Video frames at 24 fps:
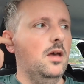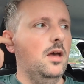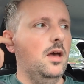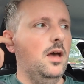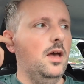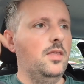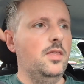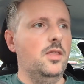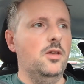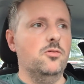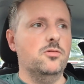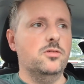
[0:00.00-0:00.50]

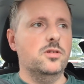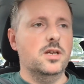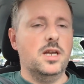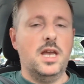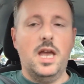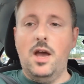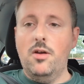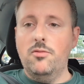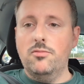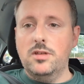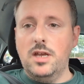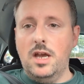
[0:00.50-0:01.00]
and there was a
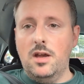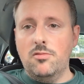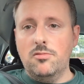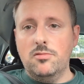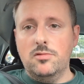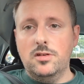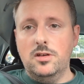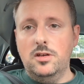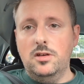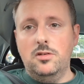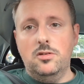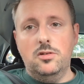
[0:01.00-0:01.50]
countdown
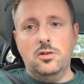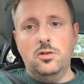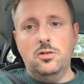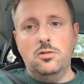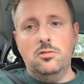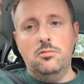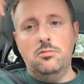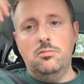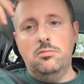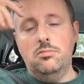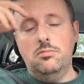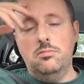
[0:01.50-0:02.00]
so you
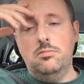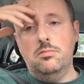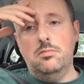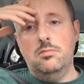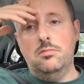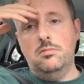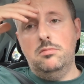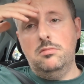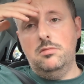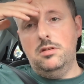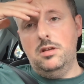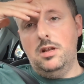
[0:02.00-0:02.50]
knew,
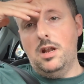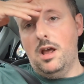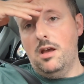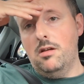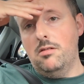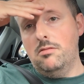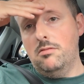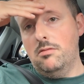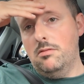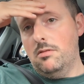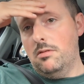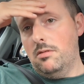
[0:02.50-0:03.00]
you
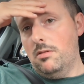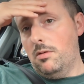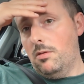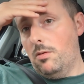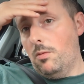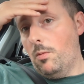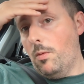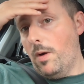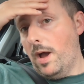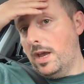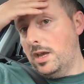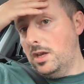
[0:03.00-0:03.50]
know,
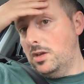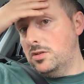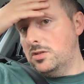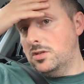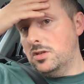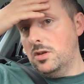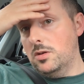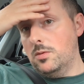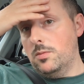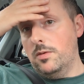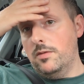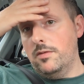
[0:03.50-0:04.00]
where you stood